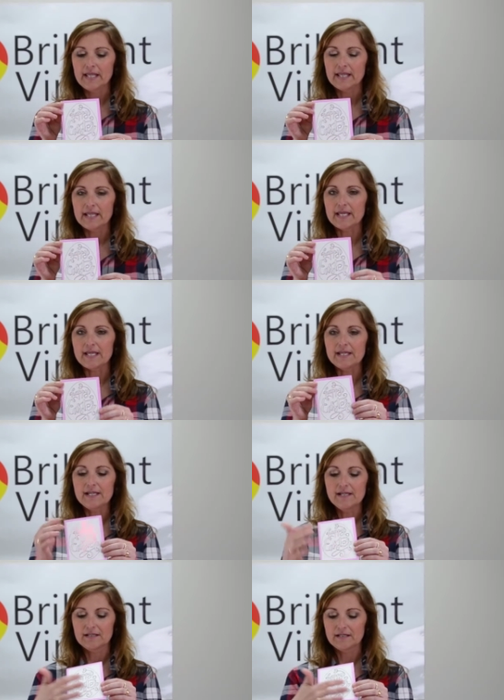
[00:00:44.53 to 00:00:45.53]

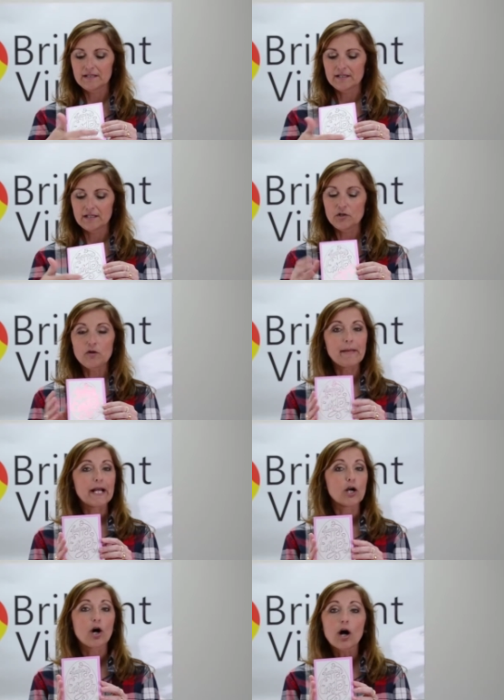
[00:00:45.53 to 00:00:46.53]
you can make
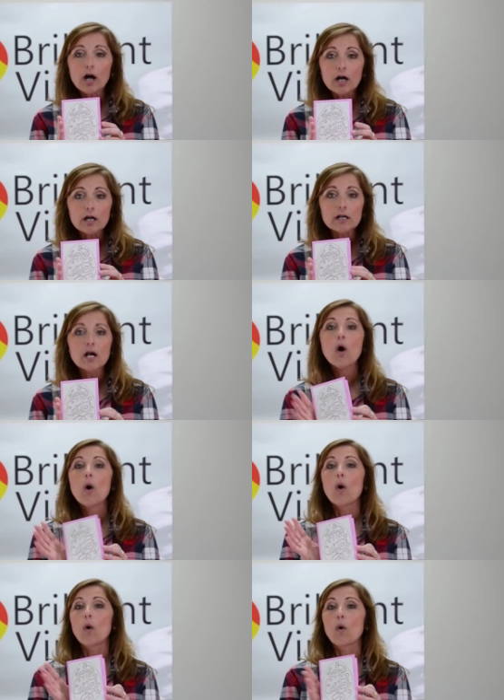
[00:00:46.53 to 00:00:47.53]
a card
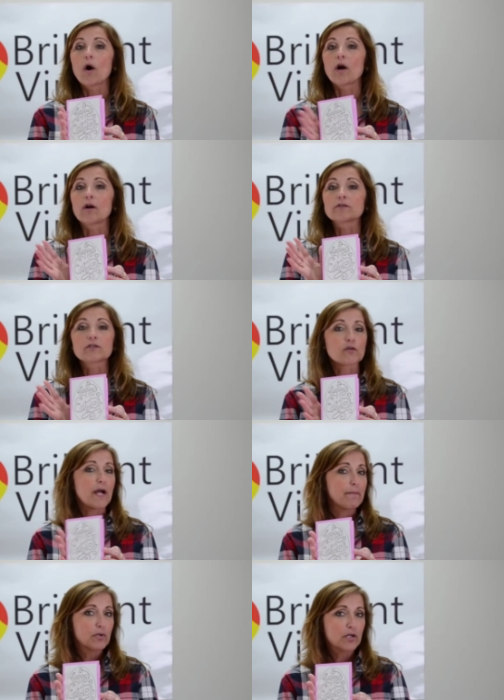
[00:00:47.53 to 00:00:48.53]
or
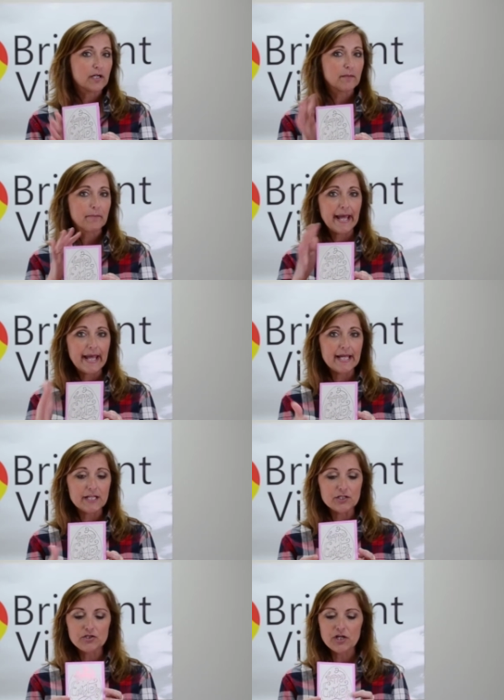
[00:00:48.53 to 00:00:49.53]
scrapbook
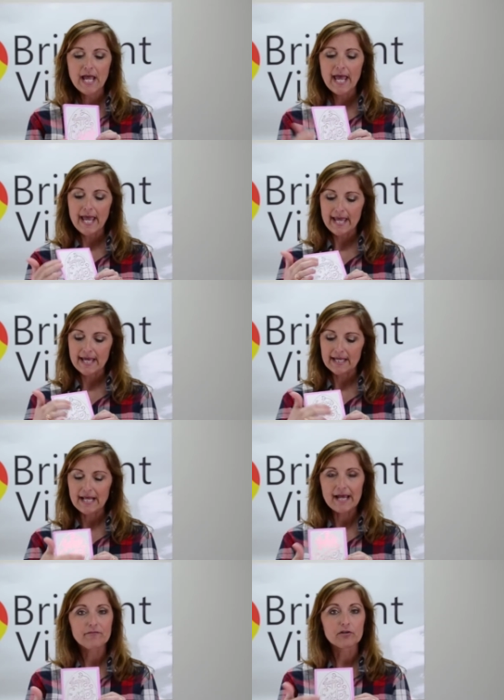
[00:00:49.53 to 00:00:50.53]
page and
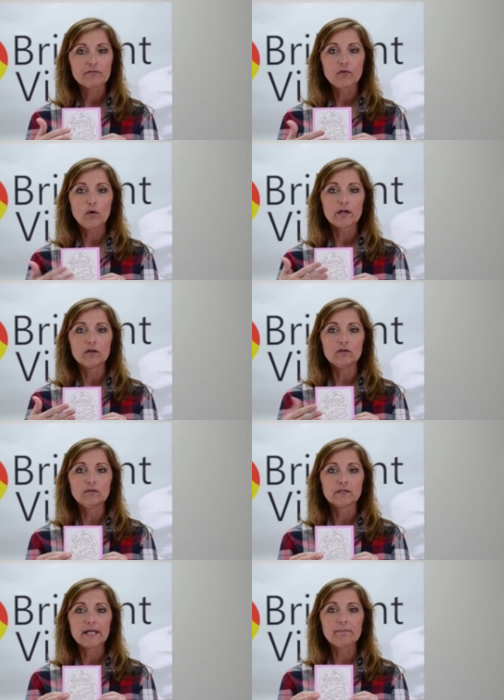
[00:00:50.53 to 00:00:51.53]
have your foil
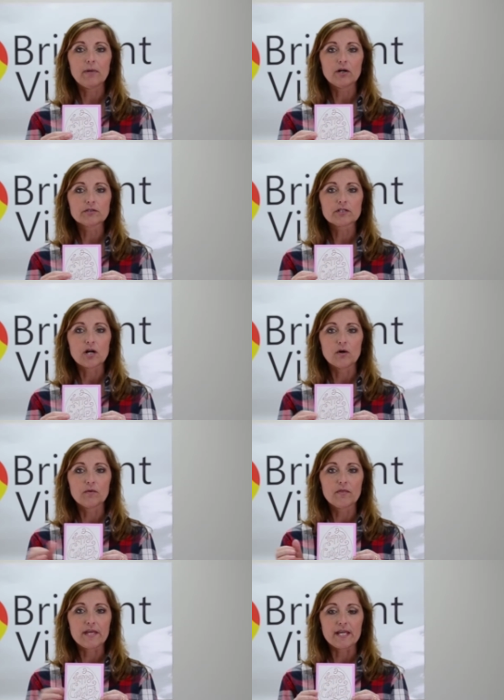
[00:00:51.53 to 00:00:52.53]
embossed
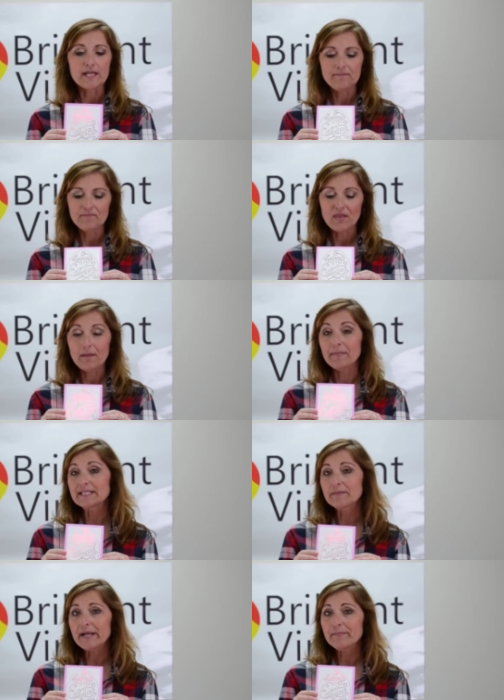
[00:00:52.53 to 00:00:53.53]
on the piece
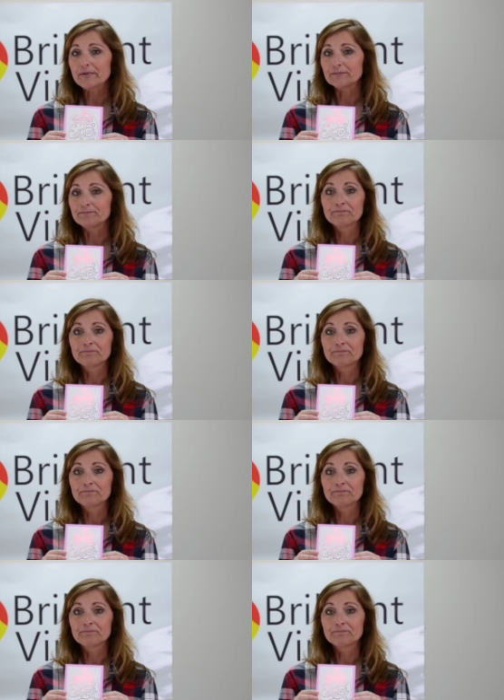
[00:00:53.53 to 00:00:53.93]
of paper.